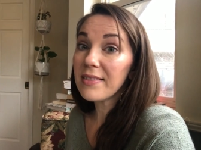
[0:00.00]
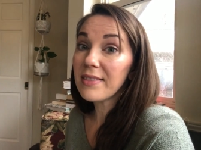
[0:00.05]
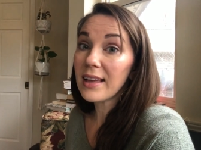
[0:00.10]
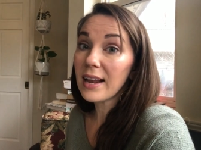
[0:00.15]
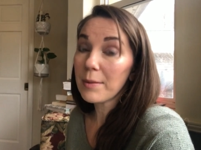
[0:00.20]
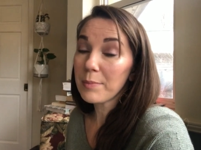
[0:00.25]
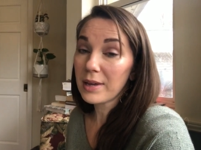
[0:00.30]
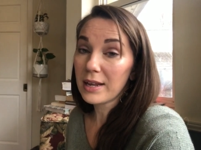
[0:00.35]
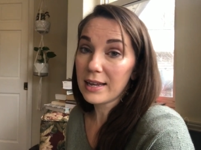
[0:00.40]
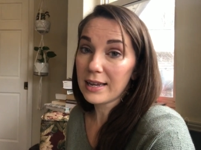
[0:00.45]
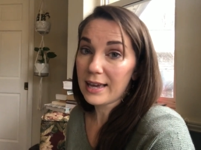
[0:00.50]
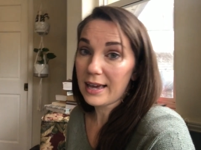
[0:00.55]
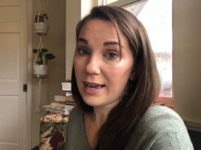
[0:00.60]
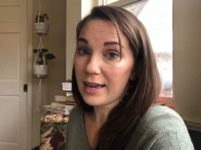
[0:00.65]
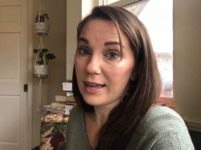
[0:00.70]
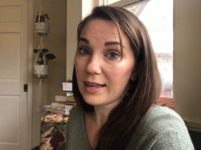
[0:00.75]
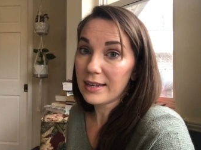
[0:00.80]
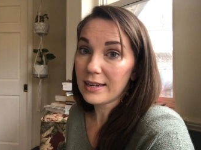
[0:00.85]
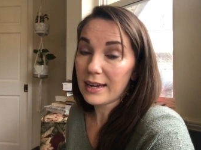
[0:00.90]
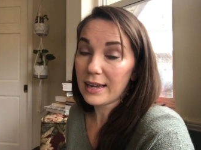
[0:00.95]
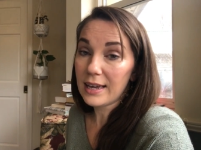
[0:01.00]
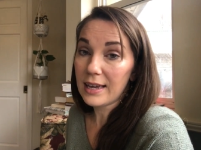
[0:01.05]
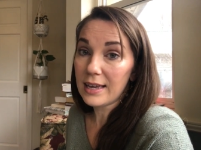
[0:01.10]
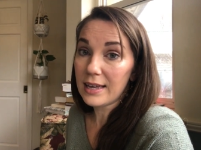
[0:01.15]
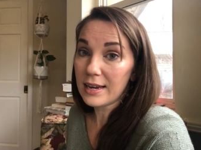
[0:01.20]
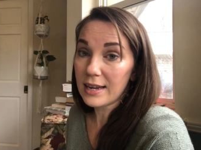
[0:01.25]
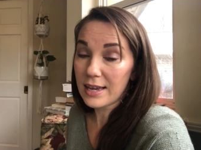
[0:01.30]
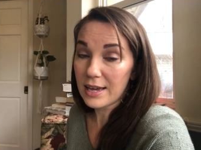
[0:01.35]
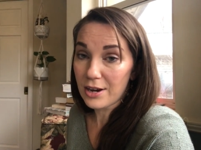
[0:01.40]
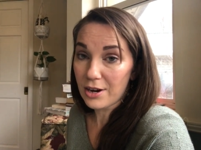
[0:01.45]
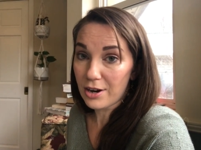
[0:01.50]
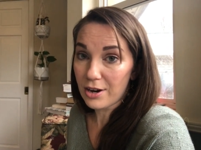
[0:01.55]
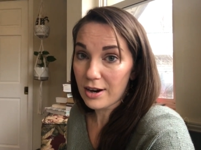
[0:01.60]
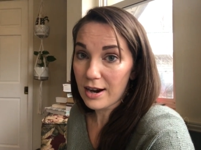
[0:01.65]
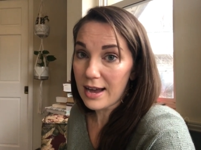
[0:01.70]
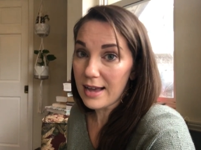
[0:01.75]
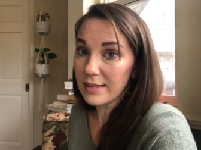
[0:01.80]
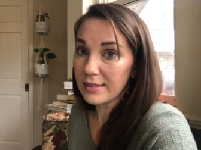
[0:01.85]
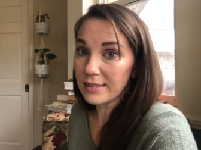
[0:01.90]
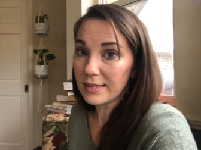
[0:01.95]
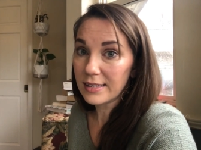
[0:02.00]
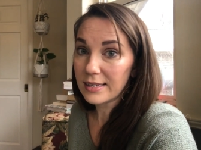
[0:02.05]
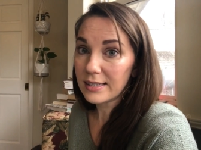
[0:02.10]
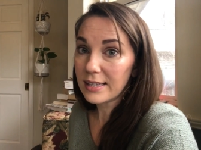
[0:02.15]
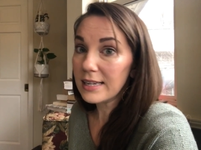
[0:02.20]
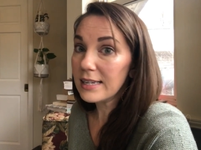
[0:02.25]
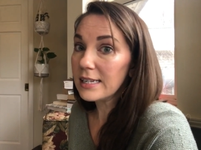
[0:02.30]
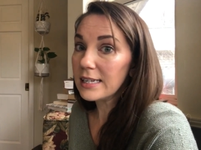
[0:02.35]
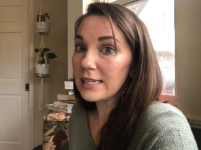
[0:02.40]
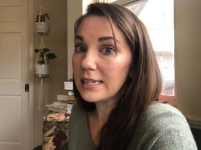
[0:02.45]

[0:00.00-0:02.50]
then I'm gonna get in here and sit